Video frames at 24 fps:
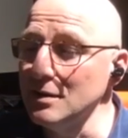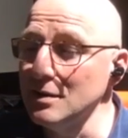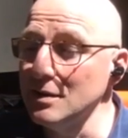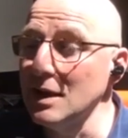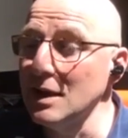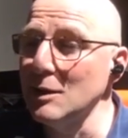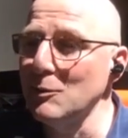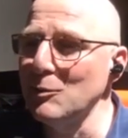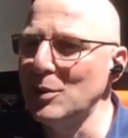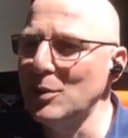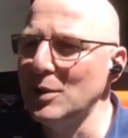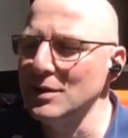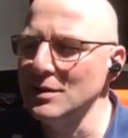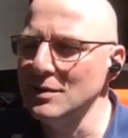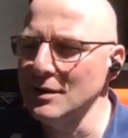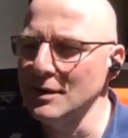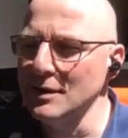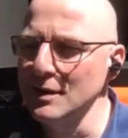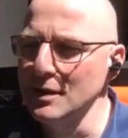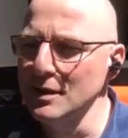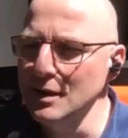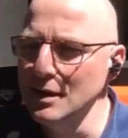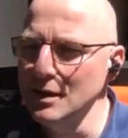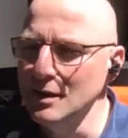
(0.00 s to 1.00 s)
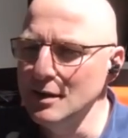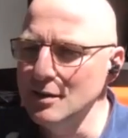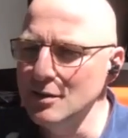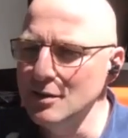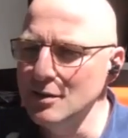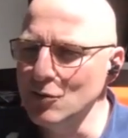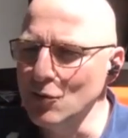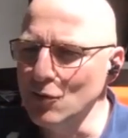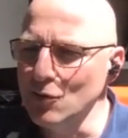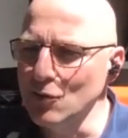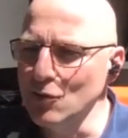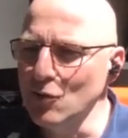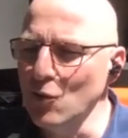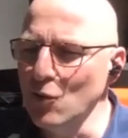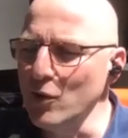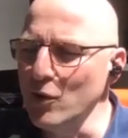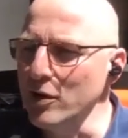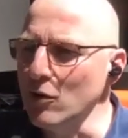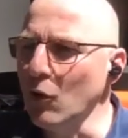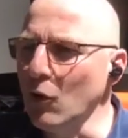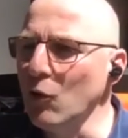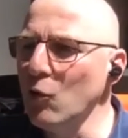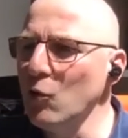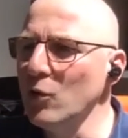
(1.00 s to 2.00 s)
take place. So
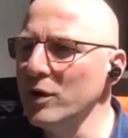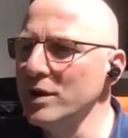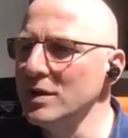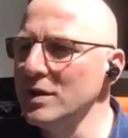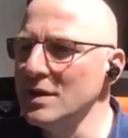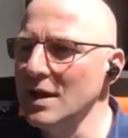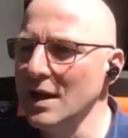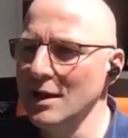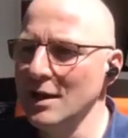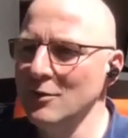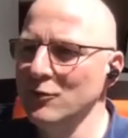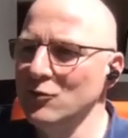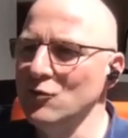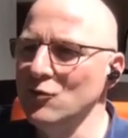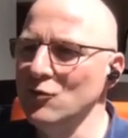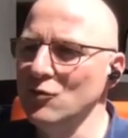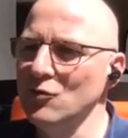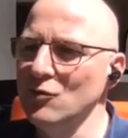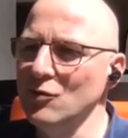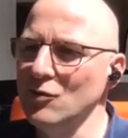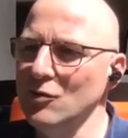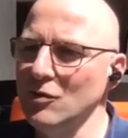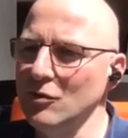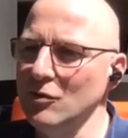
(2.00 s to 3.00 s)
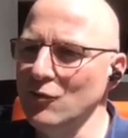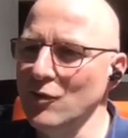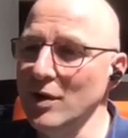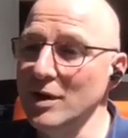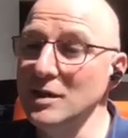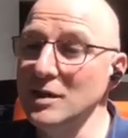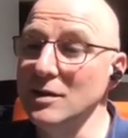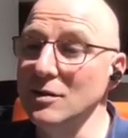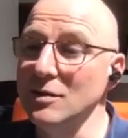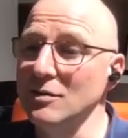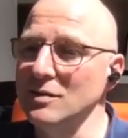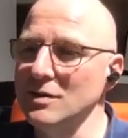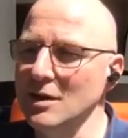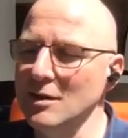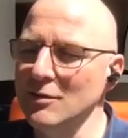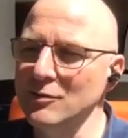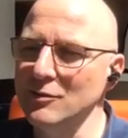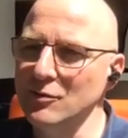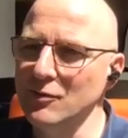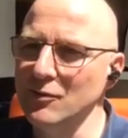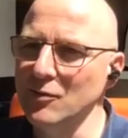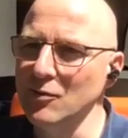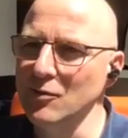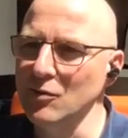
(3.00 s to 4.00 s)
we always have to ready
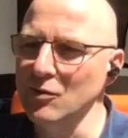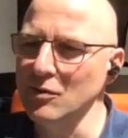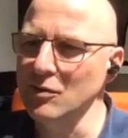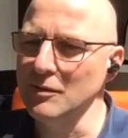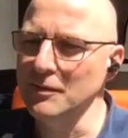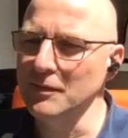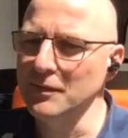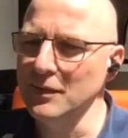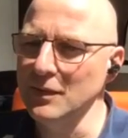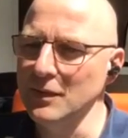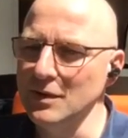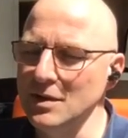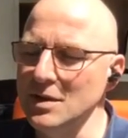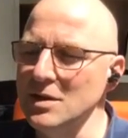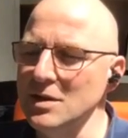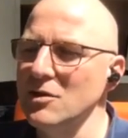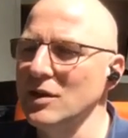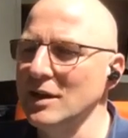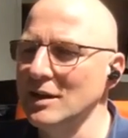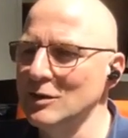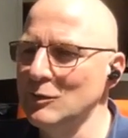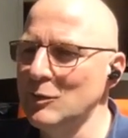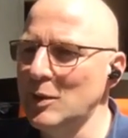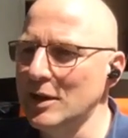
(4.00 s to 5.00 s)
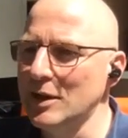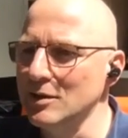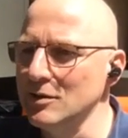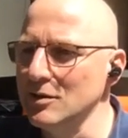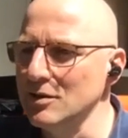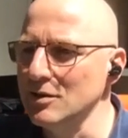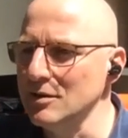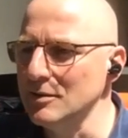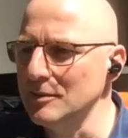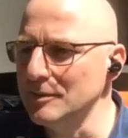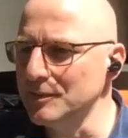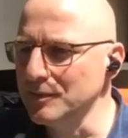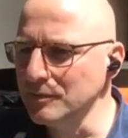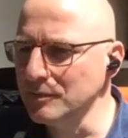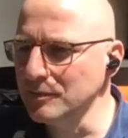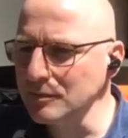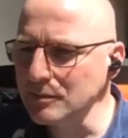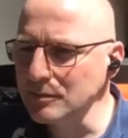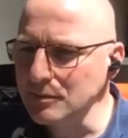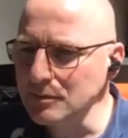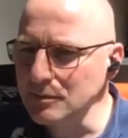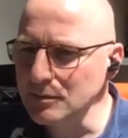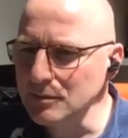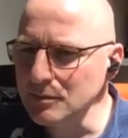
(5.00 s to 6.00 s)
ourselves for the unexpected.
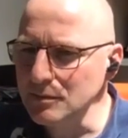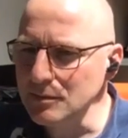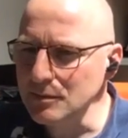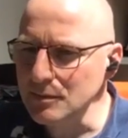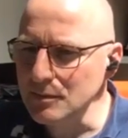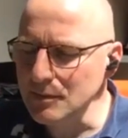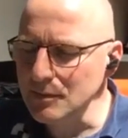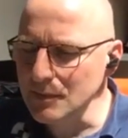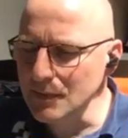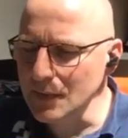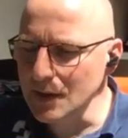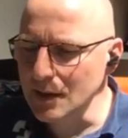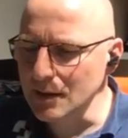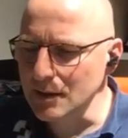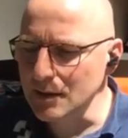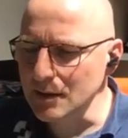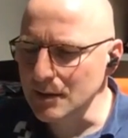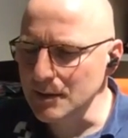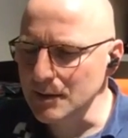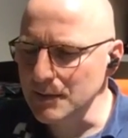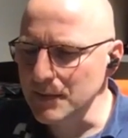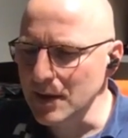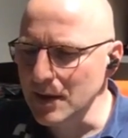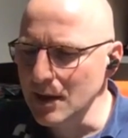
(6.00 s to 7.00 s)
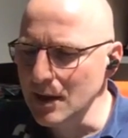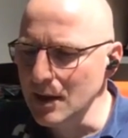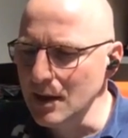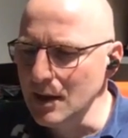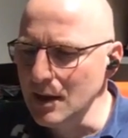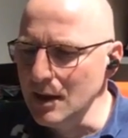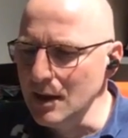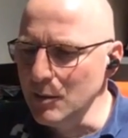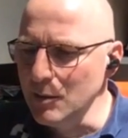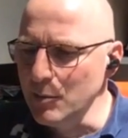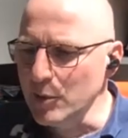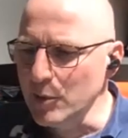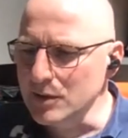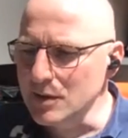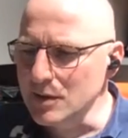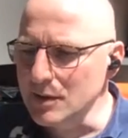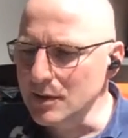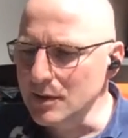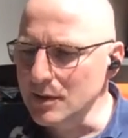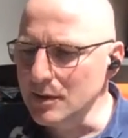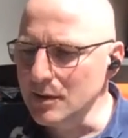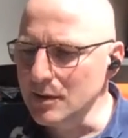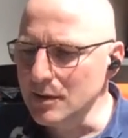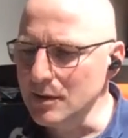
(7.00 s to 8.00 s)
But
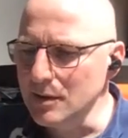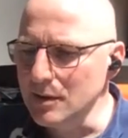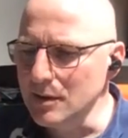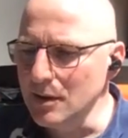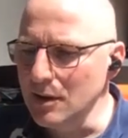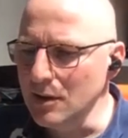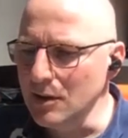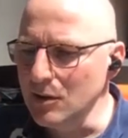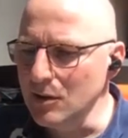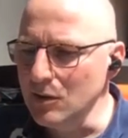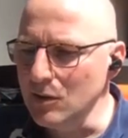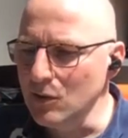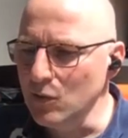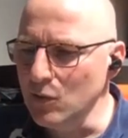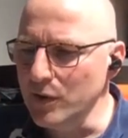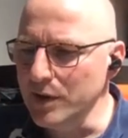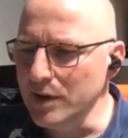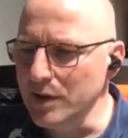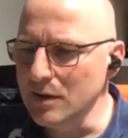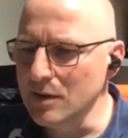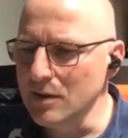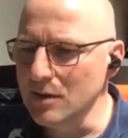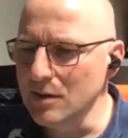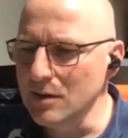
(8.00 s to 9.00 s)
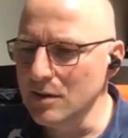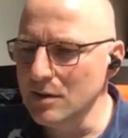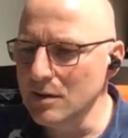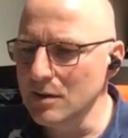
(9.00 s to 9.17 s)
with